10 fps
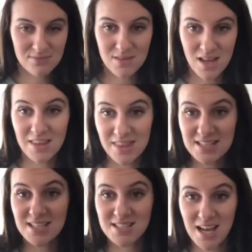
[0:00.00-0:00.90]

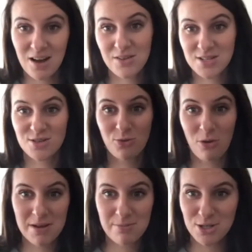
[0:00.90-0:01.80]
this is
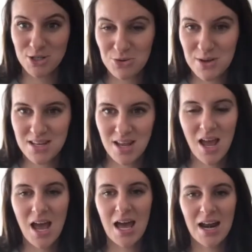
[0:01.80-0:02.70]
what people are doing.
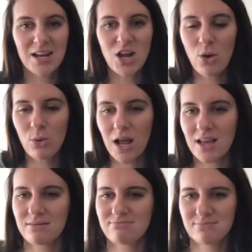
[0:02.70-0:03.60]
And I know,
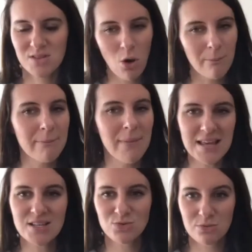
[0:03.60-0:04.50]
like, not
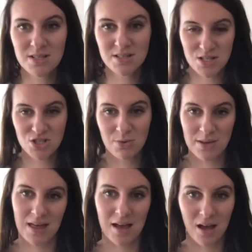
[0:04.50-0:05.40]
many swimmers are
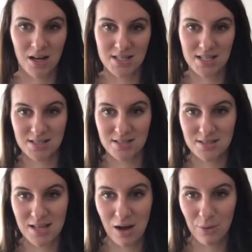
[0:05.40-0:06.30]
doing that kind of
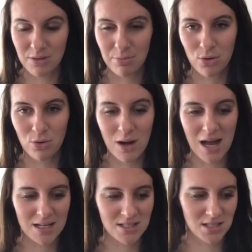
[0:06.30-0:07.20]
distance now in the pool.
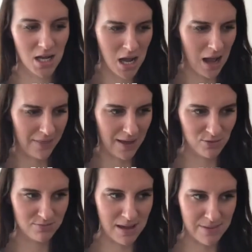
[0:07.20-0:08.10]
And that
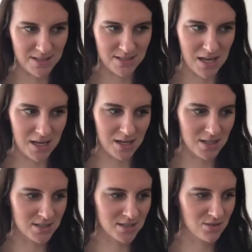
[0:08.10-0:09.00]
was maybe seen
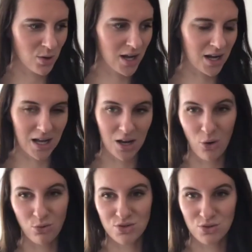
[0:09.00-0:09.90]
as quite like an
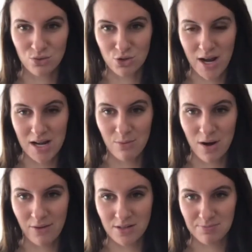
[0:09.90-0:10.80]
old school training,
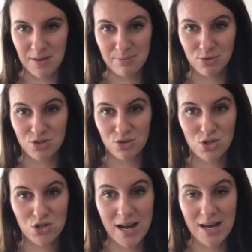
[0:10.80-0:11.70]
whereas people do
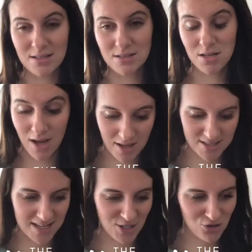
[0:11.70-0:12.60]
tend
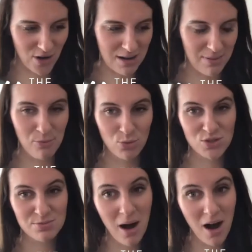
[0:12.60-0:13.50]
to train a bit more
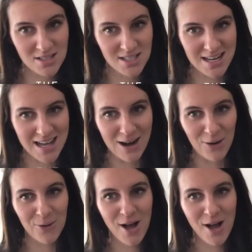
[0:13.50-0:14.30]
smarter now.